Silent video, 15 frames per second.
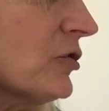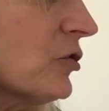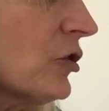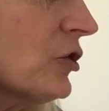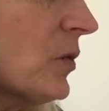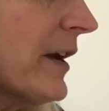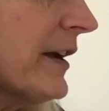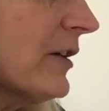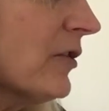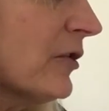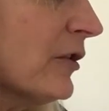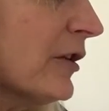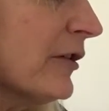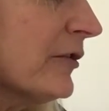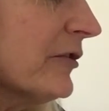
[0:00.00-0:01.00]
so you want to go to
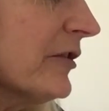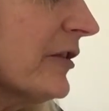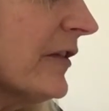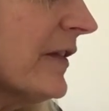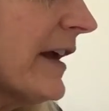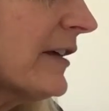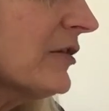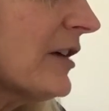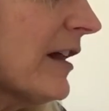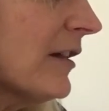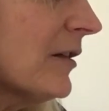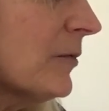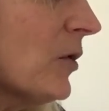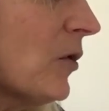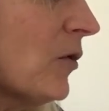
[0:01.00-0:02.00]
the next
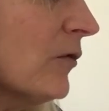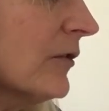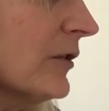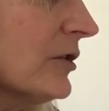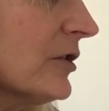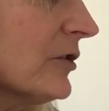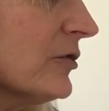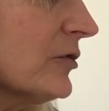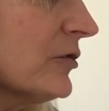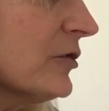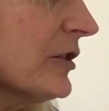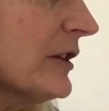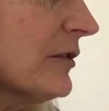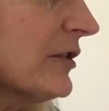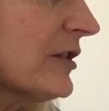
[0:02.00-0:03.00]
column over.
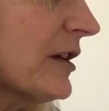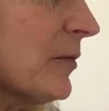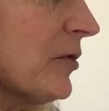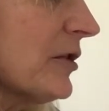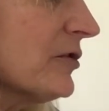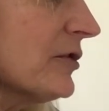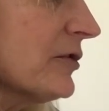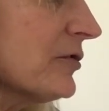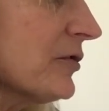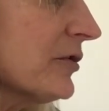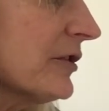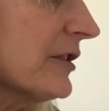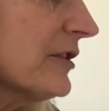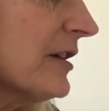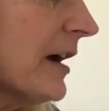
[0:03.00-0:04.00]
So you guys got 0.00
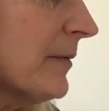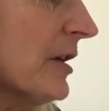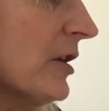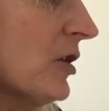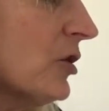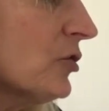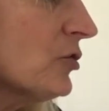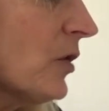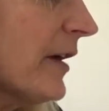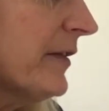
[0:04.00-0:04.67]
on the top. So I